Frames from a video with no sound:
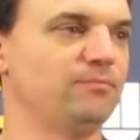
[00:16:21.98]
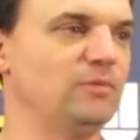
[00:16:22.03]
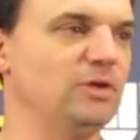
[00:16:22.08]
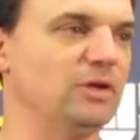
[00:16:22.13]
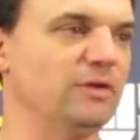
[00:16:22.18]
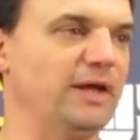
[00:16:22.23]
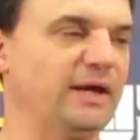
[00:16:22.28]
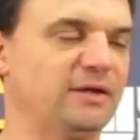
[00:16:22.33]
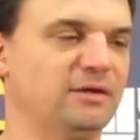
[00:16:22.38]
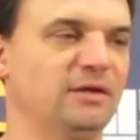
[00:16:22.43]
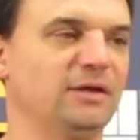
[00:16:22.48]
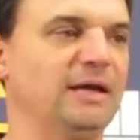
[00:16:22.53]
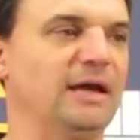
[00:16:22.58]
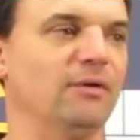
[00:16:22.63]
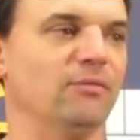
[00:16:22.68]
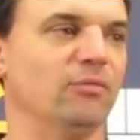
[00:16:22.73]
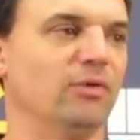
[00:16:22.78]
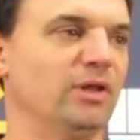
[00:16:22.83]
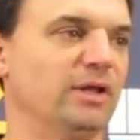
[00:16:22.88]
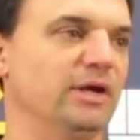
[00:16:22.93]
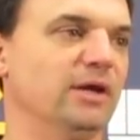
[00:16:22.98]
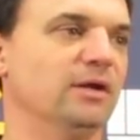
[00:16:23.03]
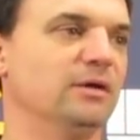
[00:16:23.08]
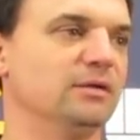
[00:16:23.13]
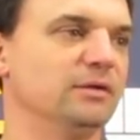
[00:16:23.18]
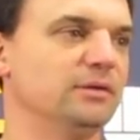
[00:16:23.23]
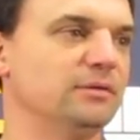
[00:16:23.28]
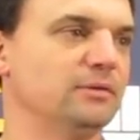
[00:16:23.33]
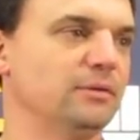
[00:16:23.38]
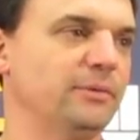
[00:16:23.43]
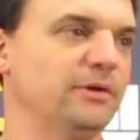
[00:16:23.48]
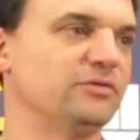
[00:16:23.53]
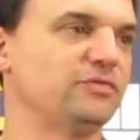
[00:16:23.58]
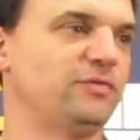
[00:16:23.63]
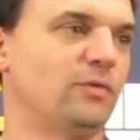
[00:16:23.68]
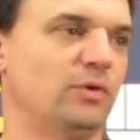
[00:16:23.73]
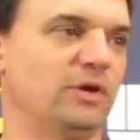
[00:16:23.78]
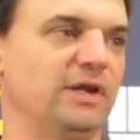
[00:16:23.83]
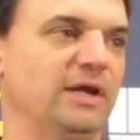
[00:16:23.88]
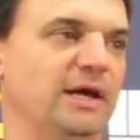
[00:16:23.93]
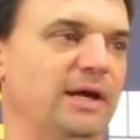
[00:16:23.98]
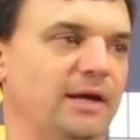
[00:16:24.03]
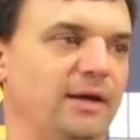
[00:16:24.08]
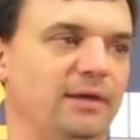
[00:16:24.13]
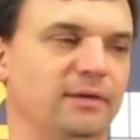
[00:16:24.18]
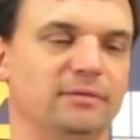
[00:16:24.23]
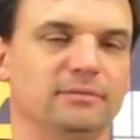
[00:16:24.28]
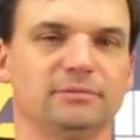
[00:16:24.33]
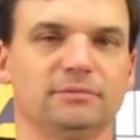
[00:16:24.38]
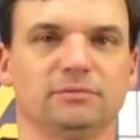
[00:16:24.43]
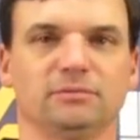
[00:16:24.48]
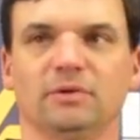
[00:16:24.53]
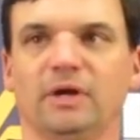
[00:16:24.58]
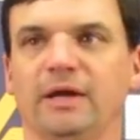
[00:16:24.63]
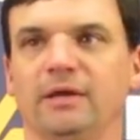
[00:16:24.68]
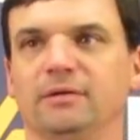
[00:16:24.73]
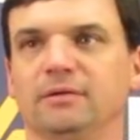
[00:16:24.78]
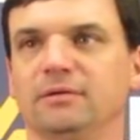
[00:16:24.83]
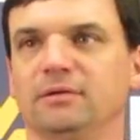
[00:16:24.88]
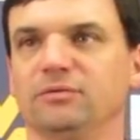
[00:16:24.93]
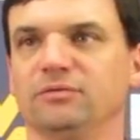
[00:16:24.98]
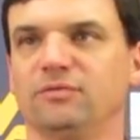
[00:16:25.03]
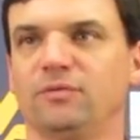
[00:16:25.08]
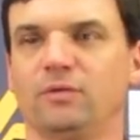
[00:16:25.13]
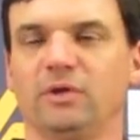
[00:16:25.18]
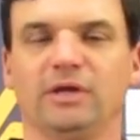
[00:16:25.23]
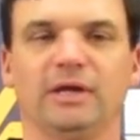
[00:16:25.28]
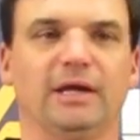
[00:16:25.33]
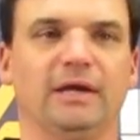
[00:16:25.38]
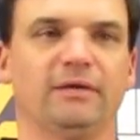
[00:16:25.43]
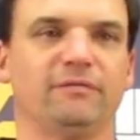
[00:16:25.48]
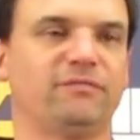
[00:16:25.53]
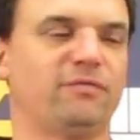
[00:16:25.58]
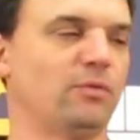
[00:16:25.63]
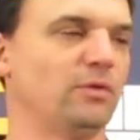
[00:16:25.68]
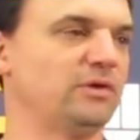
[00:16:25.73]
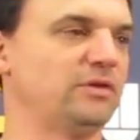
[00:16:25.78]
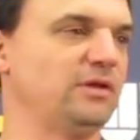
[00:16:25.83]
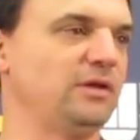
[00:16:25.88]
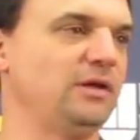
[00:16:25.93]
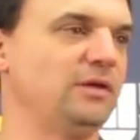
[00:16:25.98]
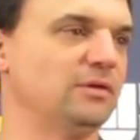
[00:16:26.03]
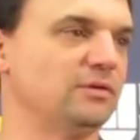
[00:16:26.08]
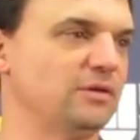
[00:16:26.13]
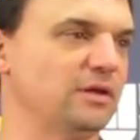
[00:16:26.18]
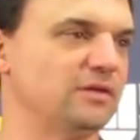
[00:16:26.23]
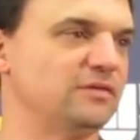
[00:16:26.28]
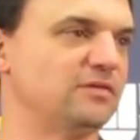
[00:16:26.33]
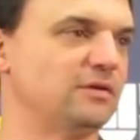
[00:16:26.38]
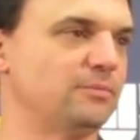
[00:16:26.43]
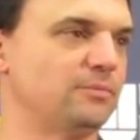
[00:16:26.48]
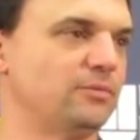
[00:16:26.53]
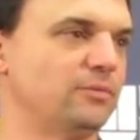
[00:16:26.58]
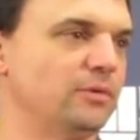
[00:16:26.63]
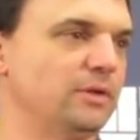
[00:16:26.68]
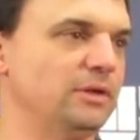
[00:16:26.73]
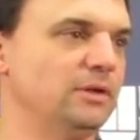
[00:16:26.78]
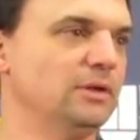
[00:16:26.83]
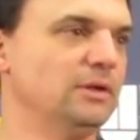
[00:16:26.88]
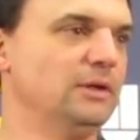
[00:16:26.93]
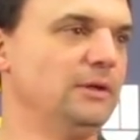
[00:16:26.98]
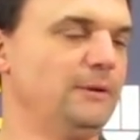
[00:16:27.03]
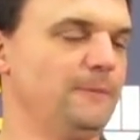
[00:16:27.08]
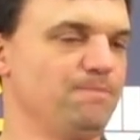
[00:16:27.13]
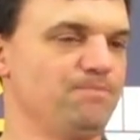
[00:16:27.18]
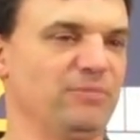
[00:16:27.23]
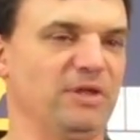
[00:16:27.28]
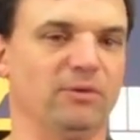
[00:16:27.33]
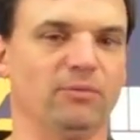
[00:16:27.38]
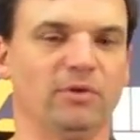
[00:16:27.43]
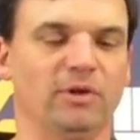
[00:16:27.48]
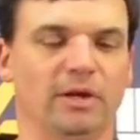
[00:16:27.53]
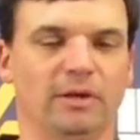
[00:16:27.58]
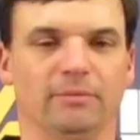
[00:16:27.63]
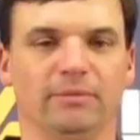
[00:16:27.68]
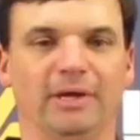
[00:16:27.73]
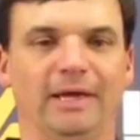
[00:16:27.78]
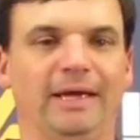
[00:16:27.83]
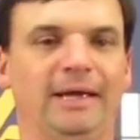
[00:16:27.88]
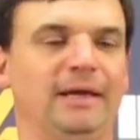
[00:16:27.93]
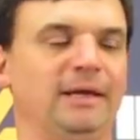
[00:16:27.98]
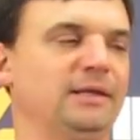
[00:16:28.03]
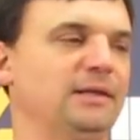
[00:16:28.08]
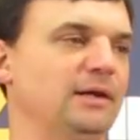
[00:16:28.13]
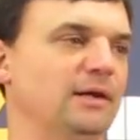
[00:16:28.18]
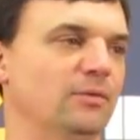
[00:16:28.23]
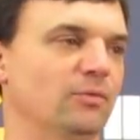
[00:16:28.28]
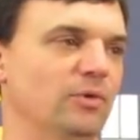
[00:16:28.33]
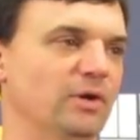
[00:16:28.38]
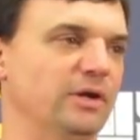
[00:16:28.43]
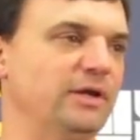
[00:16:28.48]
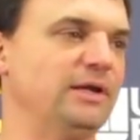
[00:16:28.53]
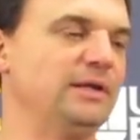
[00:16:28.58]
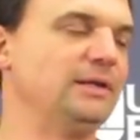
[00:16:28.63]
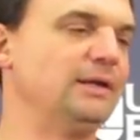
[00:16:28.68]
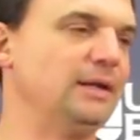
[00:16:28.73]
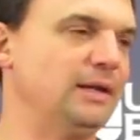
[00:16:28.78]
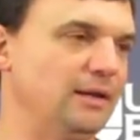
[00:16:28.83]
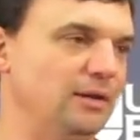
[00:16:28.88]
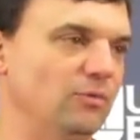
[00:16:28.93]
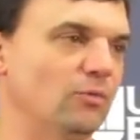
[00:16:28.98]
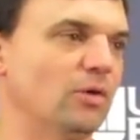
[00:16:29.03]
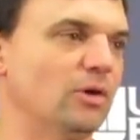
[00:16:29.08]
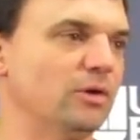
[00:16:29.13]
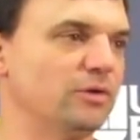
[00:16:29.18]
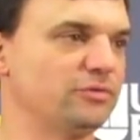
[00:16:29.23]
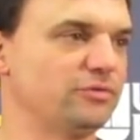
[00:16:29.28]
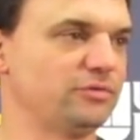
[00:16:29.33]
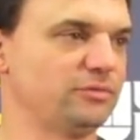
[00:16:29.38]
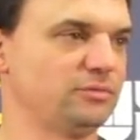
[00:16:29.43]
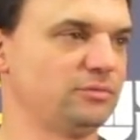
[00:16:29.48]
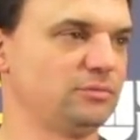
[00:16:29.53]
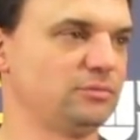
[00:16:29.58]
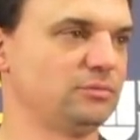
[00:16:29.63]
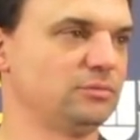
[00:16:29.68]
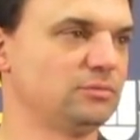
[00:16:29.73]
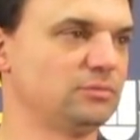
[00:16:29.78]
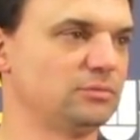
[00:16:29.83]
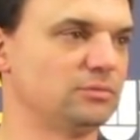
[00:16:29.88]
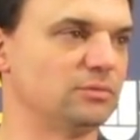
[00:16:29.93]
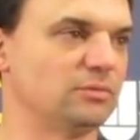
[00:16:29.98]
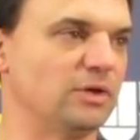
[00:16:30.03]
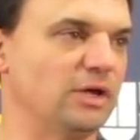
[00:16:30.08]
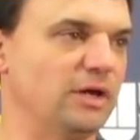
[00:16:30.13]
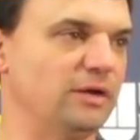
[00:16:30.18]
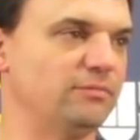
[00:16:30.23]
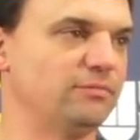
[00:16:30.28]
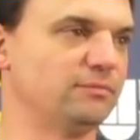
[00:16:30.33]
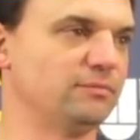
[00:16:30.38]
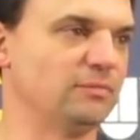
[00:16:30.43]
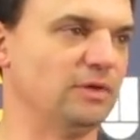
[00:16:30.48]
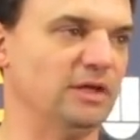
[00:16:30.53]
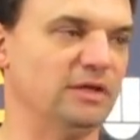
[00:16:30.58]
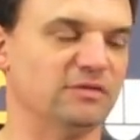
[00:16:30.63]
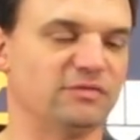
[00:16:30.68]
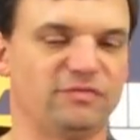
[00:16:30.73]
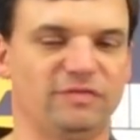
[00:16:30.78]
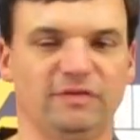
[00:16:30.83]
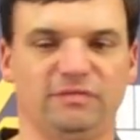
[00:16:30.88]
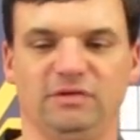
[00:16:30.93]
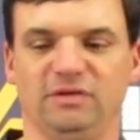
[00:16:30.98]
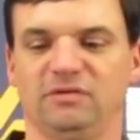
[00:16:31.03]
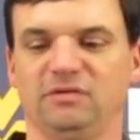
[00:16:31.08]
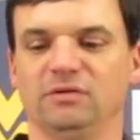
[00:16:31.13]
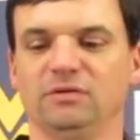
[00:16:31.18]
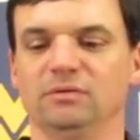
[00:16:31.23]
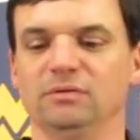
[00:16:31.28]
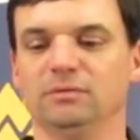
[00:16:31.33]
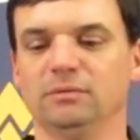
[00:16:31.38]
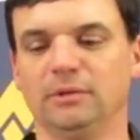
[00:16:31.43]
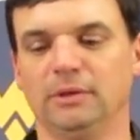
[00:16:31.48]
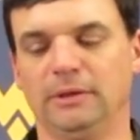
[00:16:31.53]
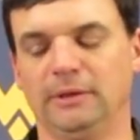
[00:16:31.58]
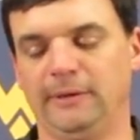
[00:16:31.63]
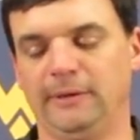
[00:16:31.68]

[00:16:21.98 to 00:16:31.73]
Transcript: You know, that could have got really ugly. I mean, it was 49, right? It was 49-14 at some point, and we were able to hang in there where it didn't get any worse. Okay? Ends 52.